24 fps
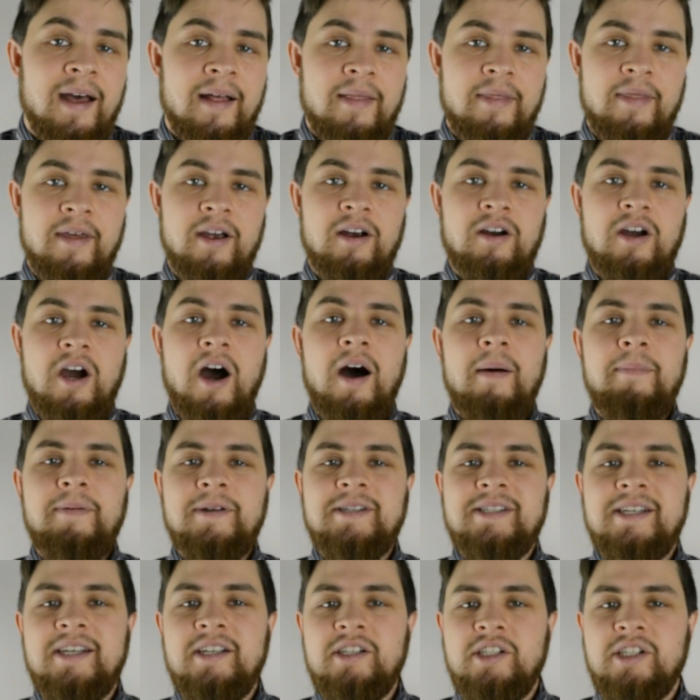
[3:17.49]
Their
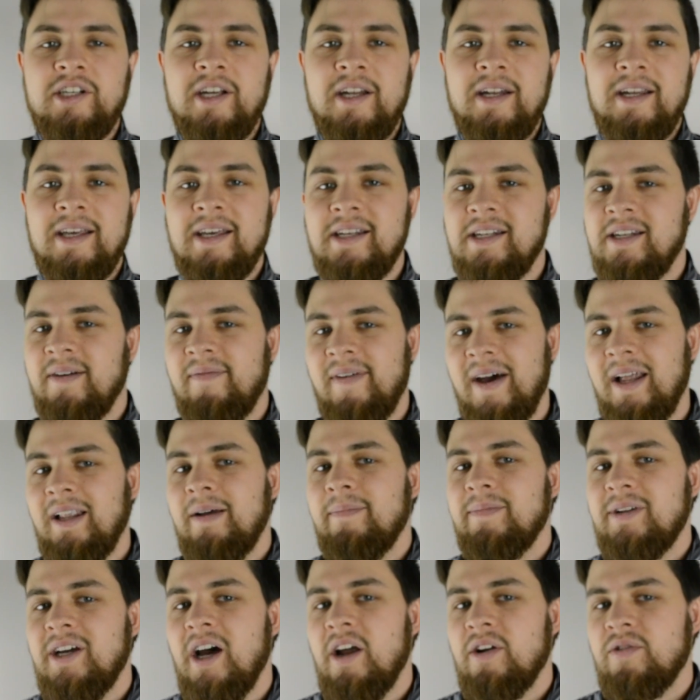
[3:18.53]
competition in
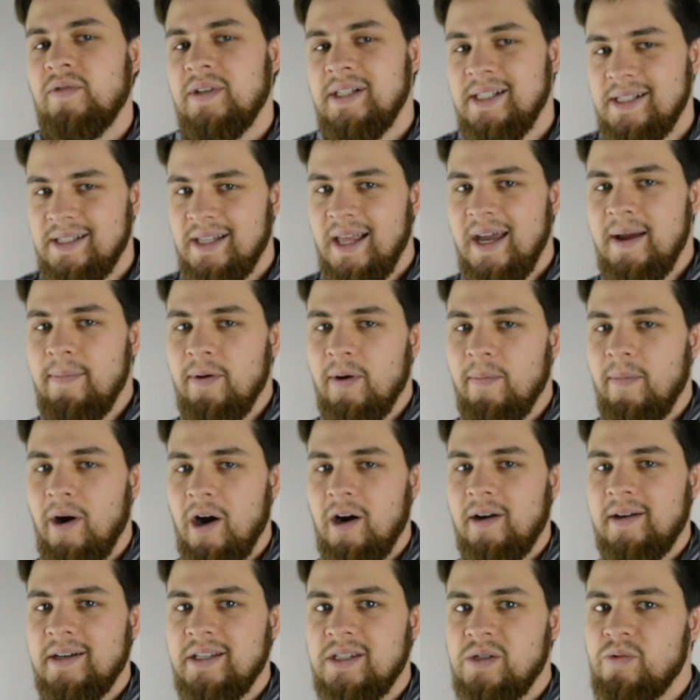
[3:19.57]
developed countries' labor
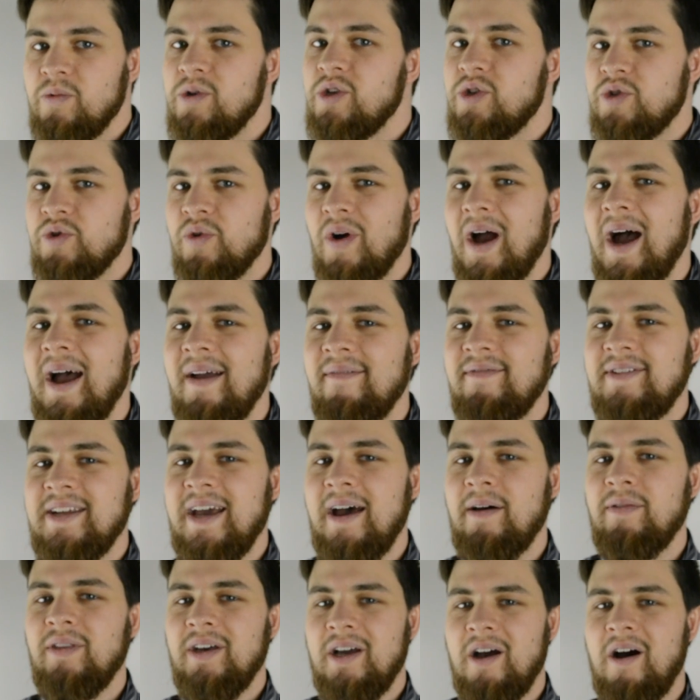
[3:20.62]
markets would drive
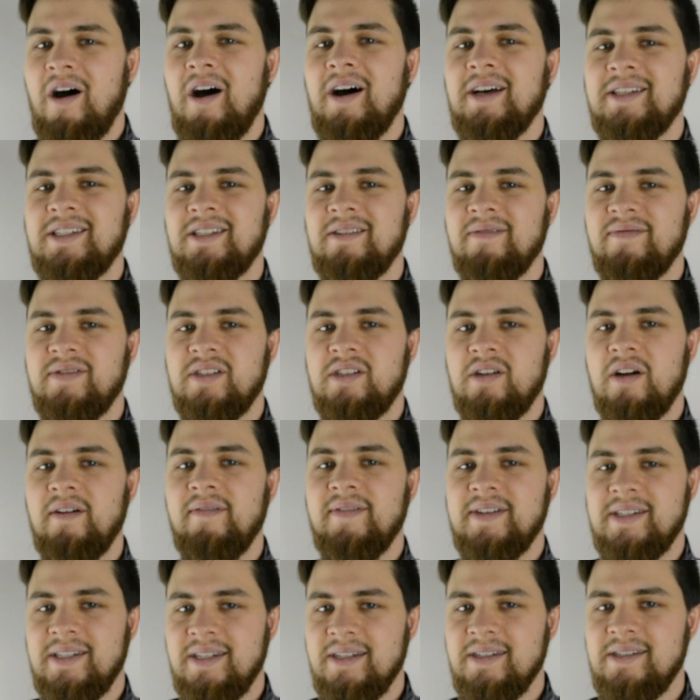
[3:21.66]
down the costs of
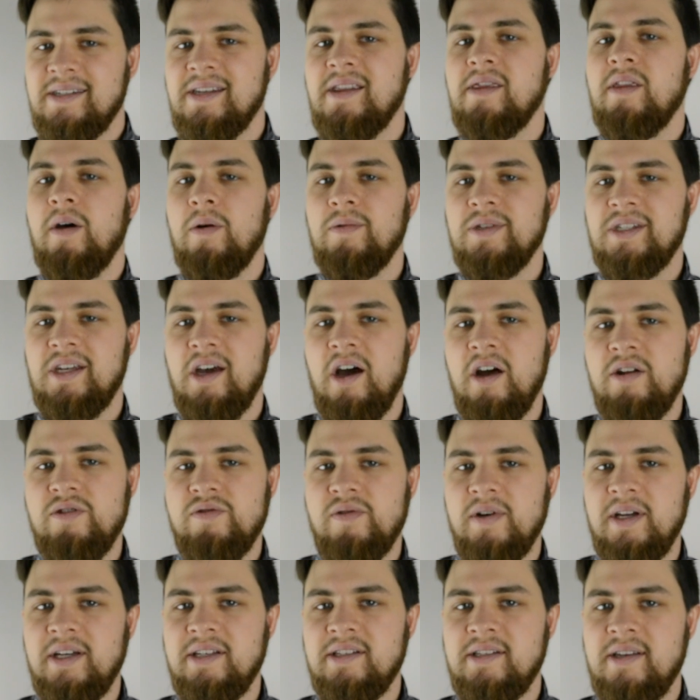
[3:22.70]
services in those
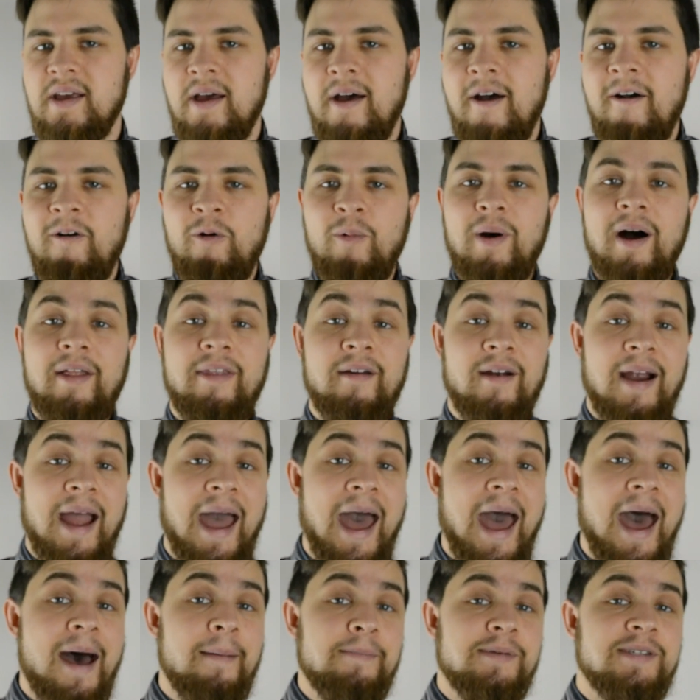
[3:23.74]
countries, while their
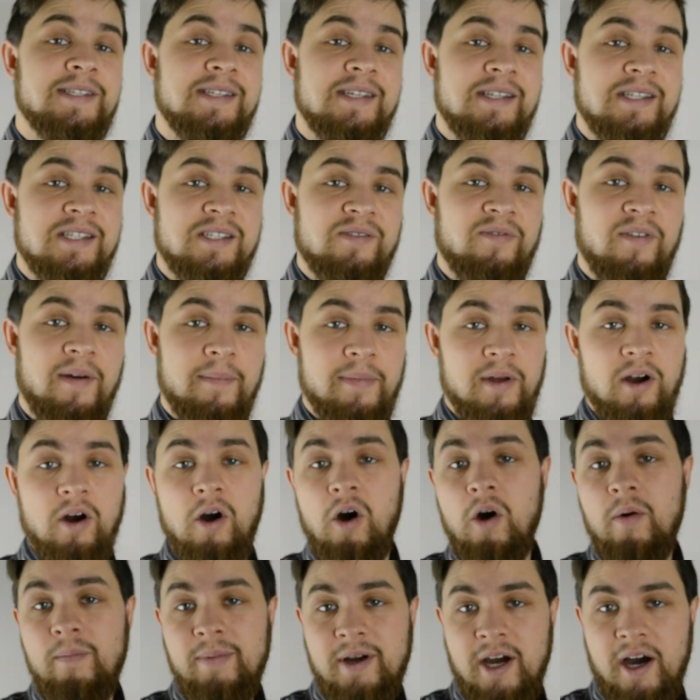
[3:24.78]
absence from their
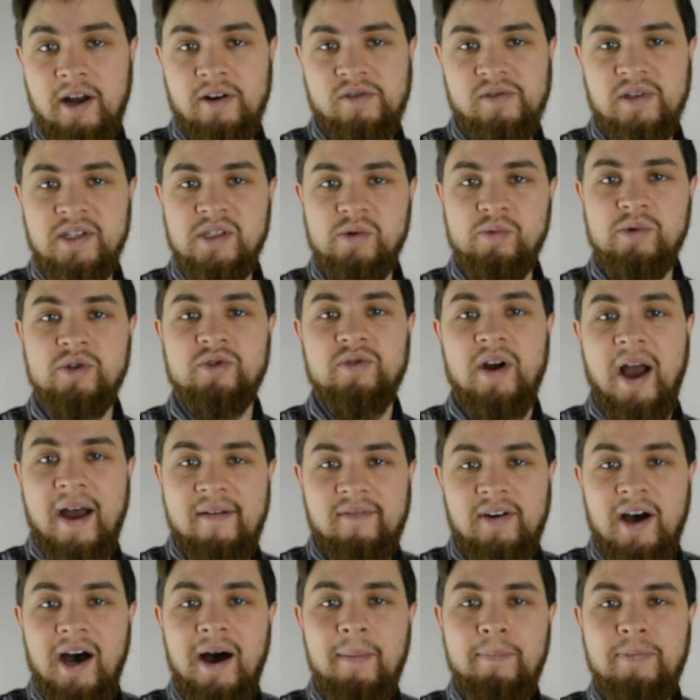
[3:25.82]
home countries would
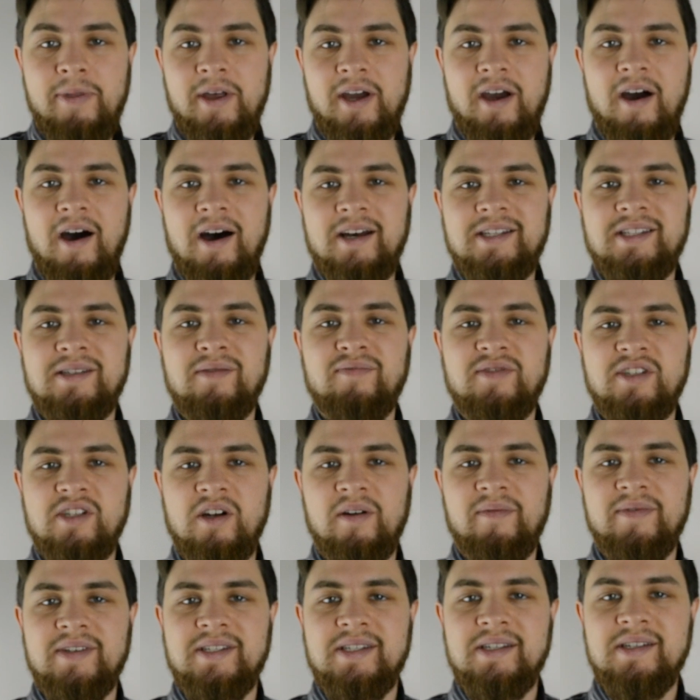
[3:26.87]
drive up the costs of
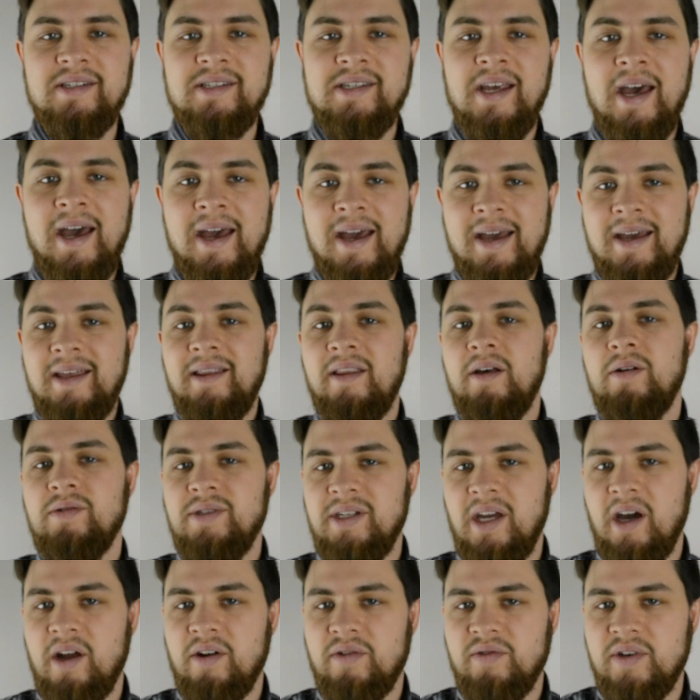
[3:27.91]
services in those
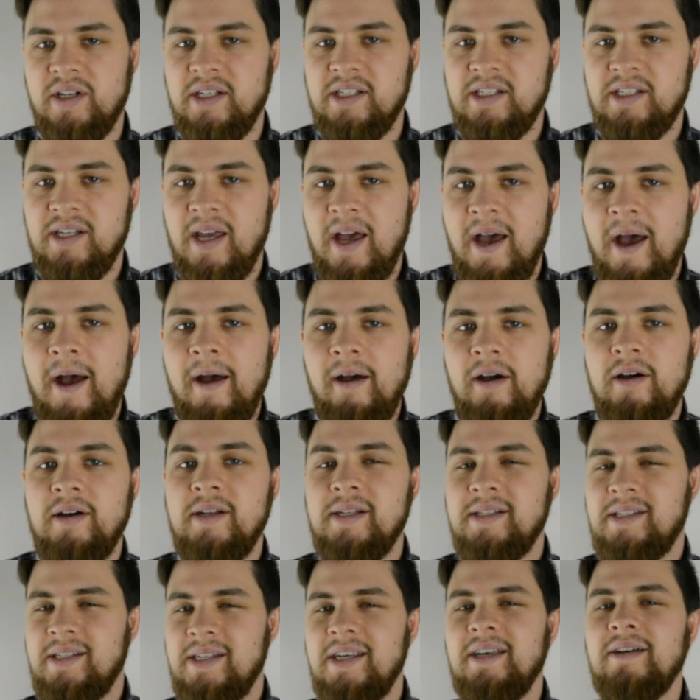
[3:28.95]
countries,
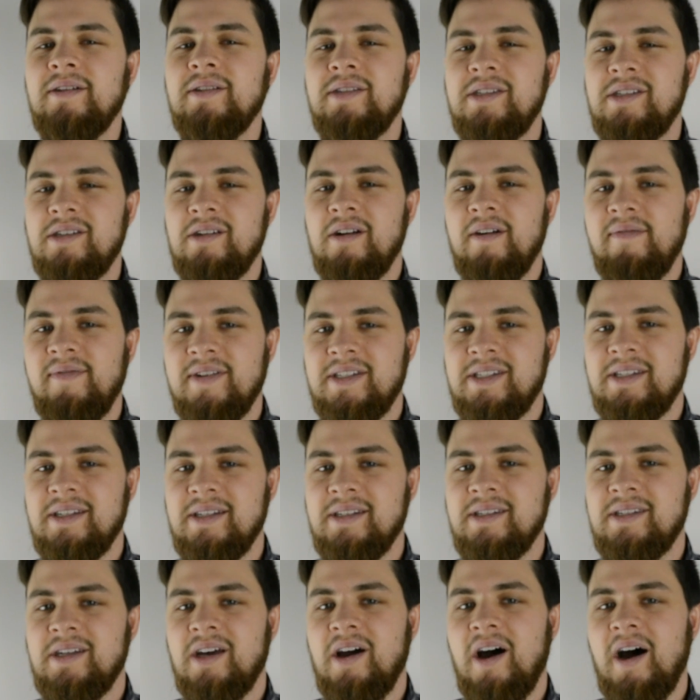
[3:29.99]
until
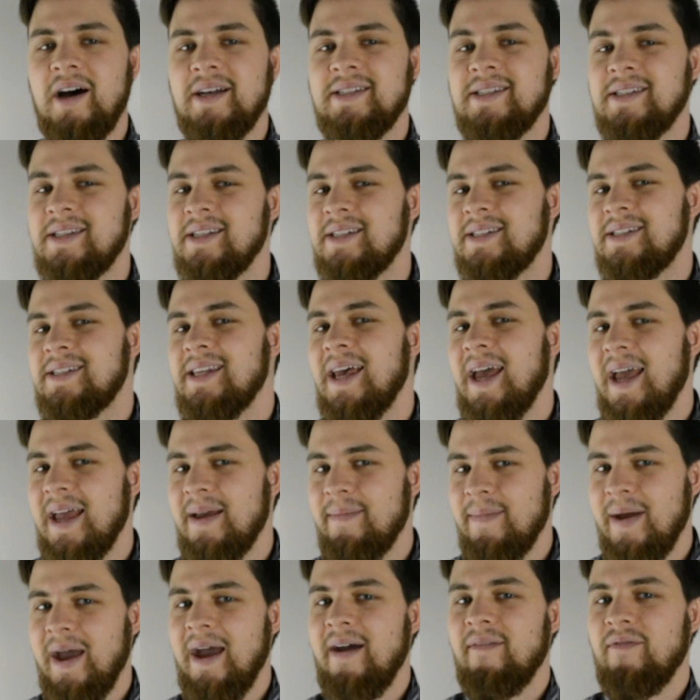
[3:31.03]
services cost the
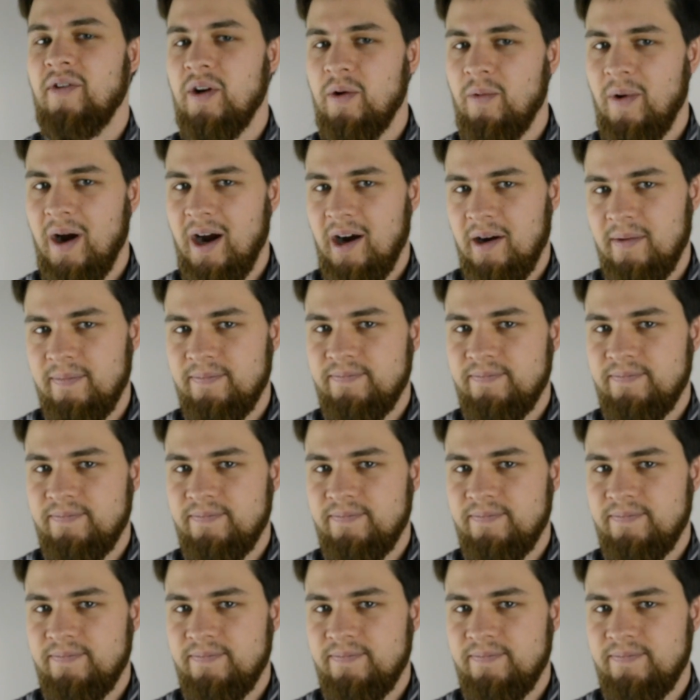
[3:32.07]
same everywhere.